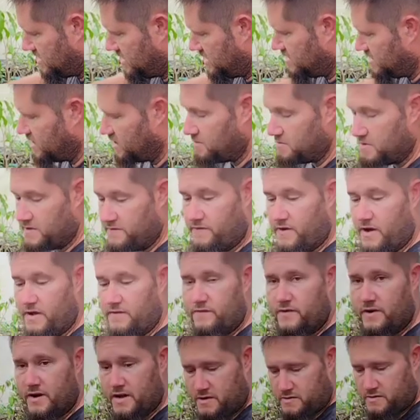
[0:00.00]
And that'll be fine
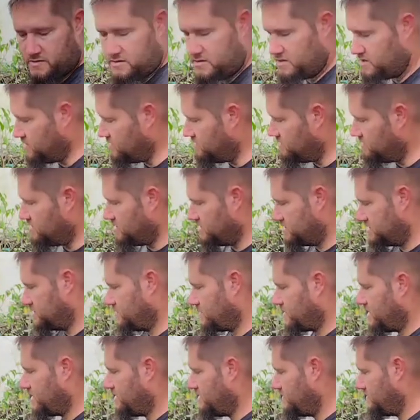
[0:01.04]
for now. It, it's
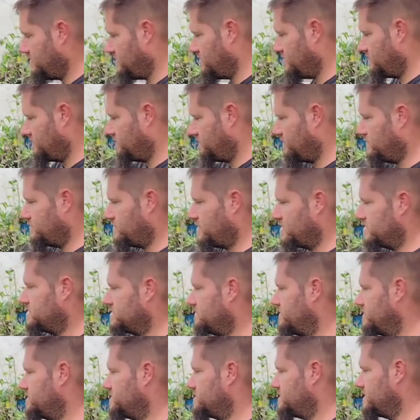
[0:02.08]
okay if the rest
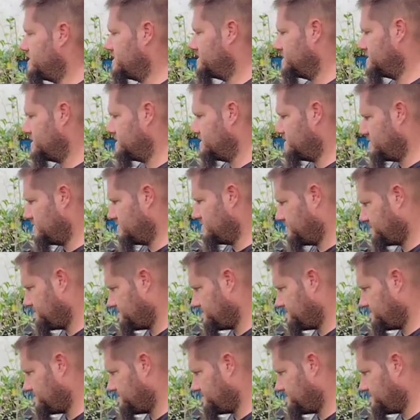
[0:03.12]
of it stays in there.